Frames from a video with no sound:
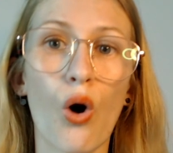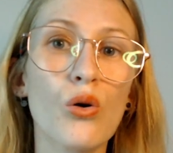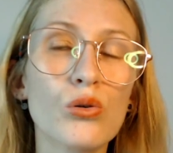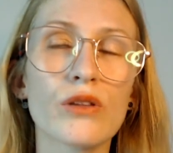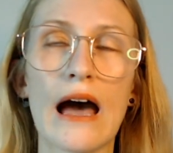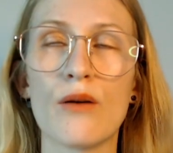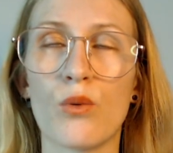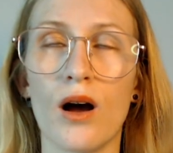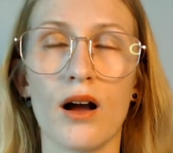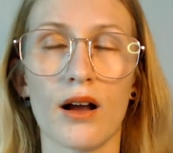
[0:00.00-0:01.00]
all that
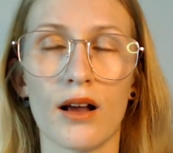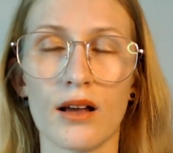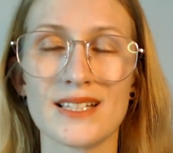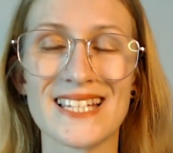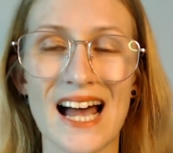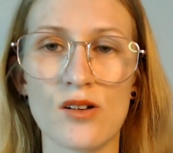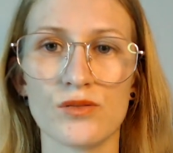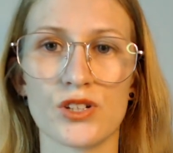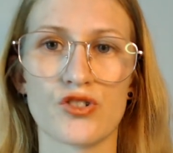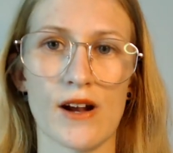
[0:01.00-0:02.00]
work
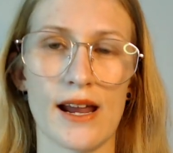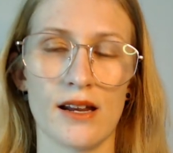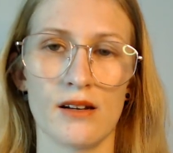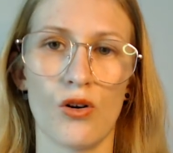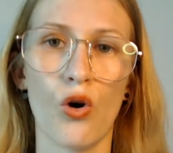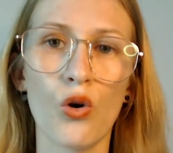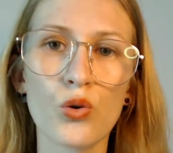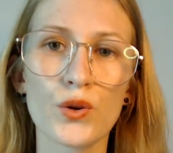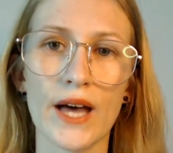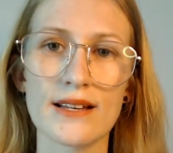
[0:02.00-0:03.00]
down the drain, or
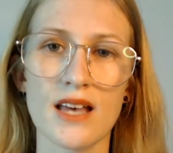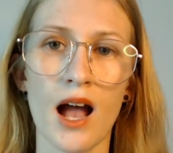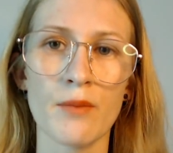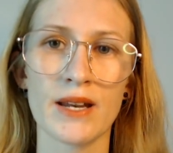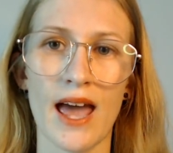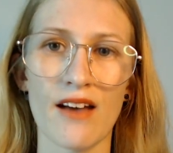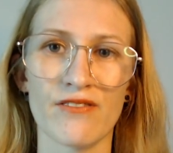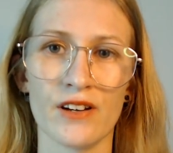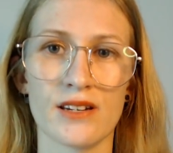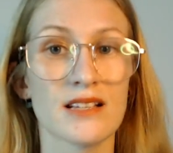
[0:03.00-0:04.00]
all that time and
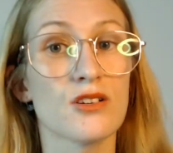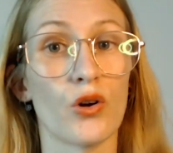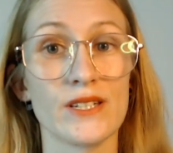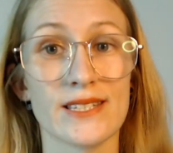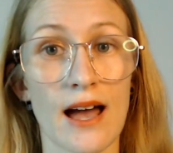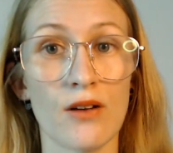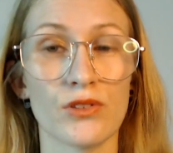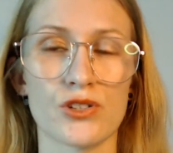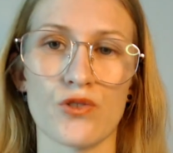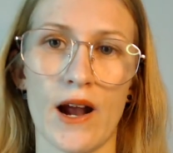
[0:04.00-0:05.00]
effort has gone
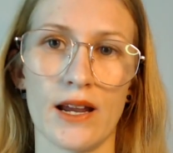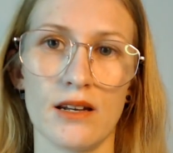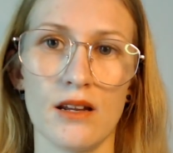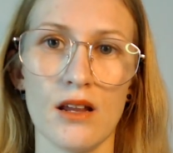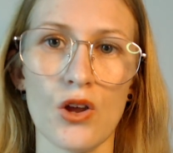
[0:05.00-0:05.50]
down the drain,